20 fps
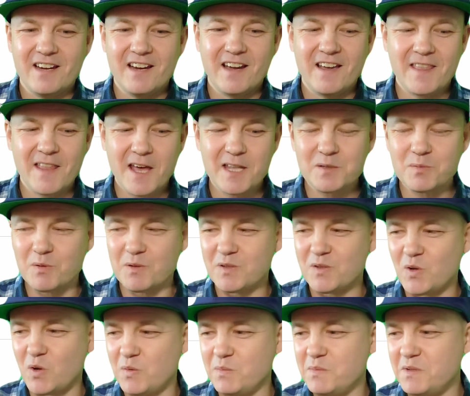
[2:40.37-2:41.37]
And that's what
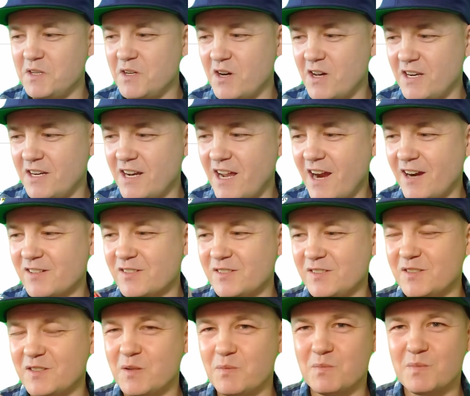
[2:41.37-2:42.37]
sold me on it,
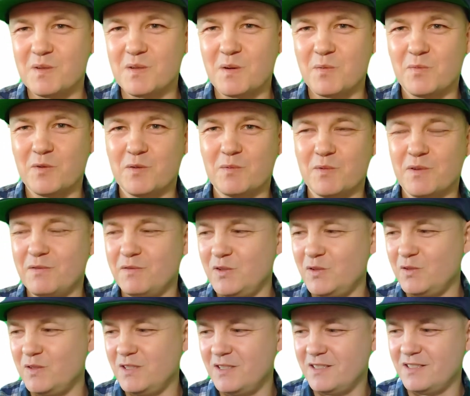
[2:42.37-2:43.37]
actually. Some, someone
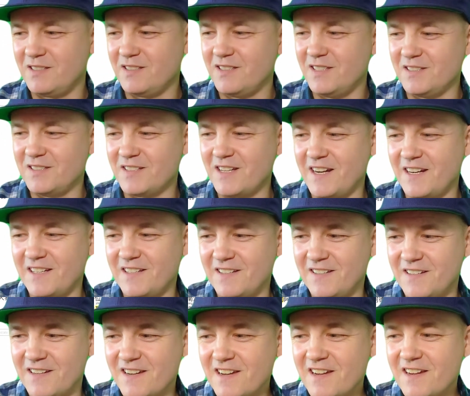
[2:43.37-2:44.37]
reviewed this, this site,
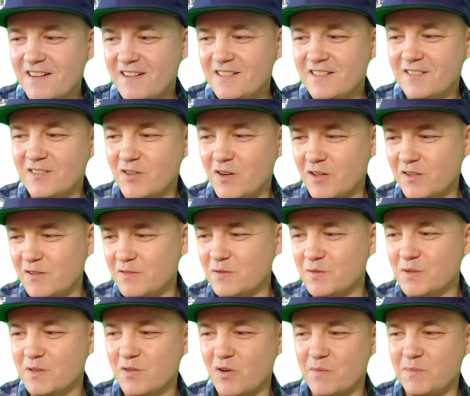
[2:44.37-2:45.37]
and you know, I love
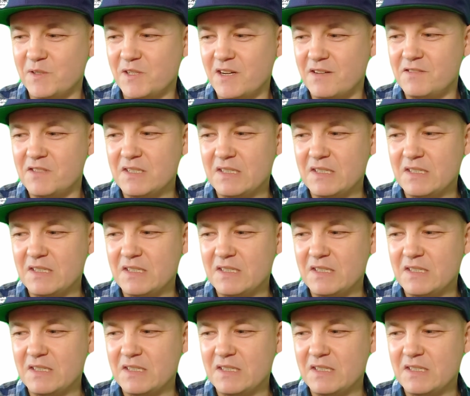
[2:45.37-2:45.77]
Swiss Army knives.